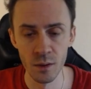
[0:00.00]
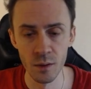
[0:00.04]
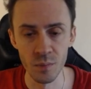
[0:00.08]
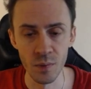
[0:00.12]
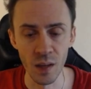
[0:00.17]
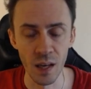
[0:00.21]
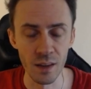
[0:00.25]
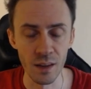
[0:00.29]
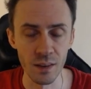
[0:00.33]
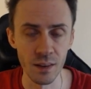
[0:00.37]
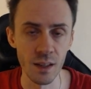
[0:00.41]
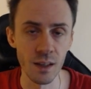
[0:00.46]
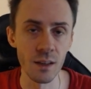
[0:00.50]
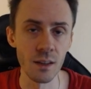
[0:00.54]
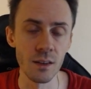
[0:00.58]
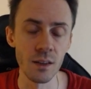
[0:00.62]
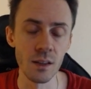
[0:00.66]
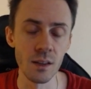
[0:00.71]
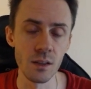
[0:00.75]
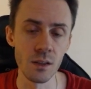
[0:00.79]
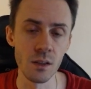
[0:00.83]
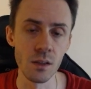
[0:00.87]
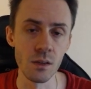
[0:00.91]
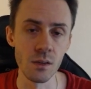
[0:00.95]
I think
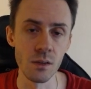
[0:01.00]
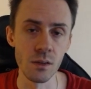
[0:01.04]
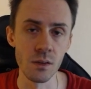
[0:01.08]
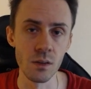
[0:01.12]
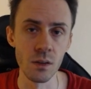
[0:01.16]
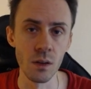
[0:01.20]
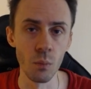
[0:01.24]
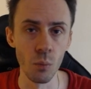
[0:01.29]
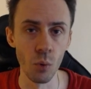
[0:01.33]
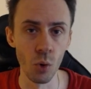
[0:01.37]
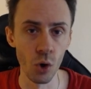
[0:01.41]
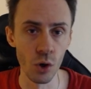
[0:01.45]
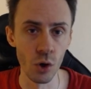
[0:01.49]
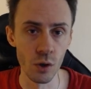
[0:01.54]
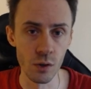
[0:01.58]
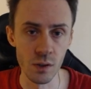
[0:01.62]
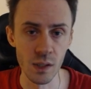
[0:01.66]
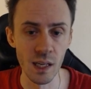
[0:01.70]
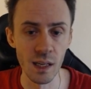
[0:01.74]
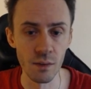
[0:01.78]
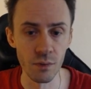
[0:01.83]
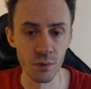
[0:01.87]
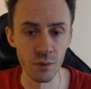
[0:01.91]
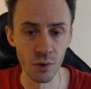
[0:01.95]
this is the more
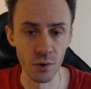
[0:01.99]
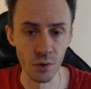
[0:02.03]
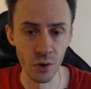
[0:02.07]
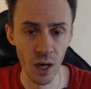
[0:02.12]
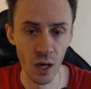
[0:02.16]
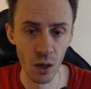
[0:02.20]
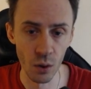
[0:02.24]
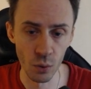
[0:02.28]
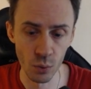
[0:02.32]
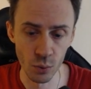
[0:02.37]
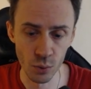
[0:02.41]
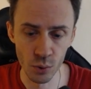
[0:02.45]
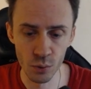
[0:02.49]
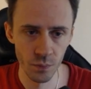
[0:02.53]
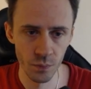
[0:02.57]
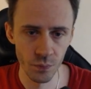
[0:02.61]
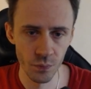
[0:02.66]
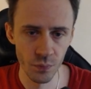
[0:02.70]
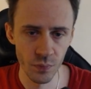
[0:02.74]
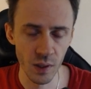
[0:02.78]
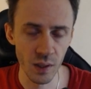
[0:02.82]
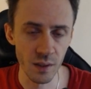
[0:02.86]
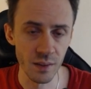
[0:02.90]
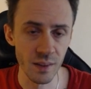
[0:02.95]
safer route.
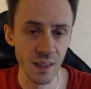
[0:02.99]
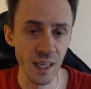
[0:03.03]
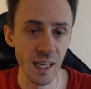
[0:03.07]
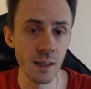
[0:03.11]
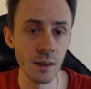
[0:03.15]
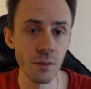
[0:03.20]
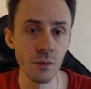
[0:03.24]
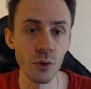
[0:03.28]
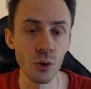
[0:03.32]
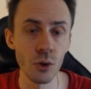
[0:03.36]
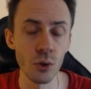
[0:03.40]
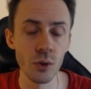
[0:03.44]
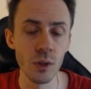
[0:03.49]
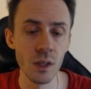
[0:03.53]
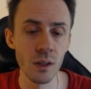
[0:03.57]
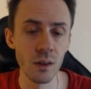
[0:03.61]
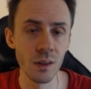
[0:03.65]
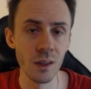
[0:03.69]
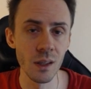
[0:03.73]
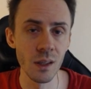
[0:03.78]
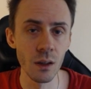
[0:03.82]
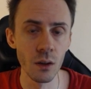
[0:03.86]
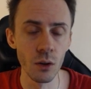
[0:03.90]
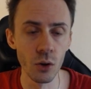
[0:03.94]
And then if you
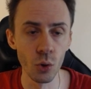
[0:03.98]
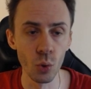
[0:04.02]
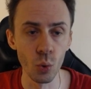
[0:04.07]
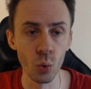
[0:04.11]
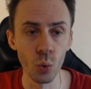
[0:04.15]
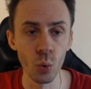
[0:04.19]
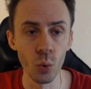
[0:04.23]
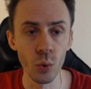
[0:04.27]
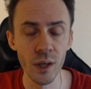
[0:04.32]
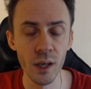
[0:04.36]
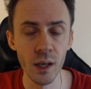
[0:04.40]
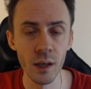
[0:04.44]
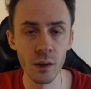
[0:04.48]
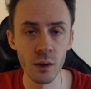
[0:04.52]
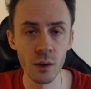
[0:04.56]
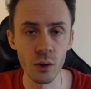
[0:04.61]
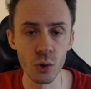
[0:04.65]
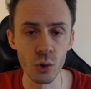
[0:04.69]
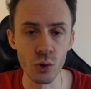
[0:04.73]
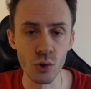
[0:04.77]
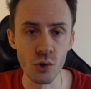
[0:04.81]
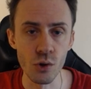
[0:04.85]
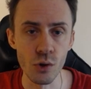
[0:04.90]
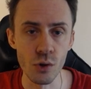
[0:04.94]
didn't kill the cookie, you
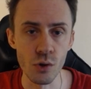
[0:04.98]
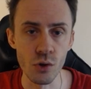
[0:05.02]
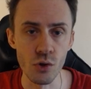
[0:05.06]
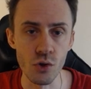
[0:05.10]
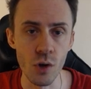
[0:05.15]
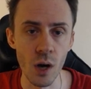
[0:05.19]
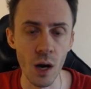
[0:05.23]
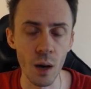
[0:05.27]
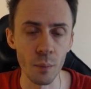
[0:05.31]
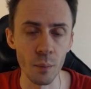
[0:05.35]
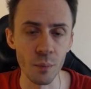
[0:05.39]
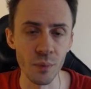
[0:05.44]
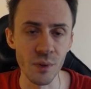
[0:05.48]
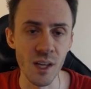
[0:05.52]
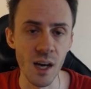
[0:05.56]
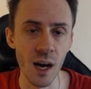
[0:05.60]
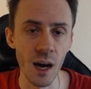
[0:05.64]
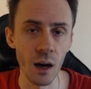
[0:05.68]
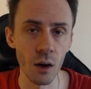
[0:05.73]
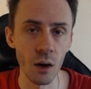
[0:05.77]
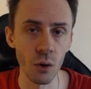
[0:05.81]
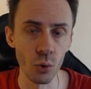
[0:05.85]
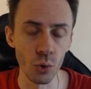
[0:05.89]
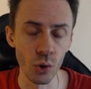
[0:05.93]
can just jump
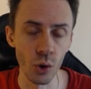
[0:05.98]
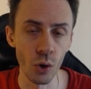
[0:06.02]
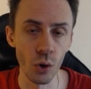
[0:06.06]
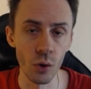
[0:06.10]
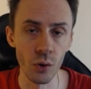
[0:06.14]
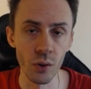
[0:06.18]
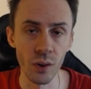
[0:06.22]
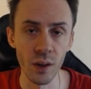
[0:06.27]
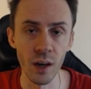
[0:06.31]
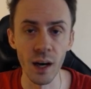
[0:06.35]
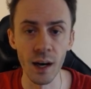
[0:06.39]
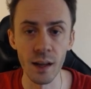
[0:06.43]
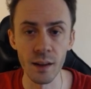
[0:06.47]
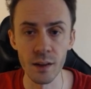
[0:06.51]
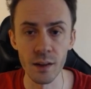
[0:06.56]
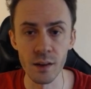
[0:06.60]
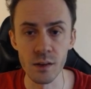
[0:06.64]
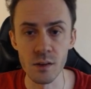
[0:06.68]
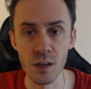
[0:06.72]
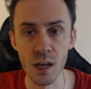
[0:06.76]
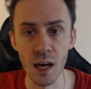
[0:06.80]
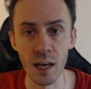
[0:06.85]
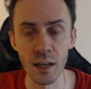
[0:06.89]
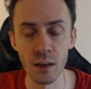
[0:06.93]
down on the other
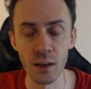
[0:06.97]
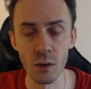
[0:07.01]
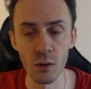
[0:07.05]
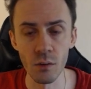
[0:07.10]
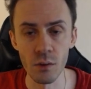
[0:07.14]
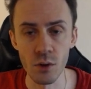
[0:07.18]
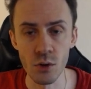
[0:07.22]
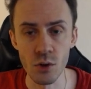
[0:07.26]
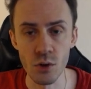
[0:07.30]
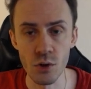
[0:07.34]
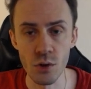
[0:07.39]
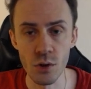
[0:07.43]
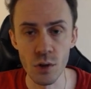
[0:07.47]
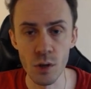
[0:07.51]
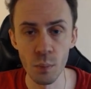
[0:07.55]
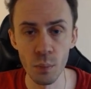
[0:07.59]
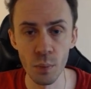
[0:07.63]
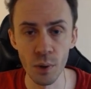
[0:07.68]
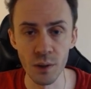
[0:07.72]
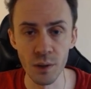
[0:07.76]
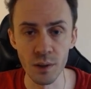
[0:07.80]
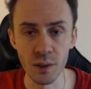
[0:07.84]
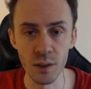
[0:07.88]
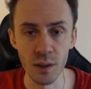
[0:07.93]
side of the
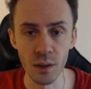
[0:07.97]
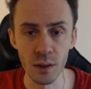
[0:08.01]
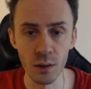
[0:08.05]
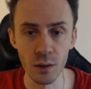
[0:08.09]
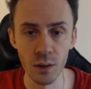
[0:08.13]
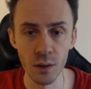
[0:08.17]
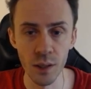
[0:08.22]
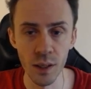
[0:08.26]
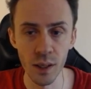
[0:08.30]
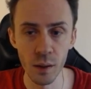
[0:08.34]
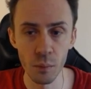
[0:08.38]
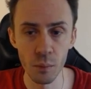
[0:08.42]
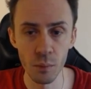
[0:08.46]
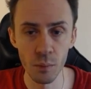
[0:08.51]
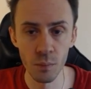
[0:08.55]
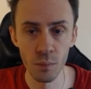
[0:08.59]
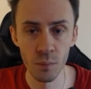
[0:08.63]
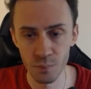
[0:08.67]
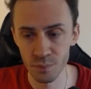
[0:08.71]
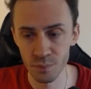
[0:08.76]
ship and kill him.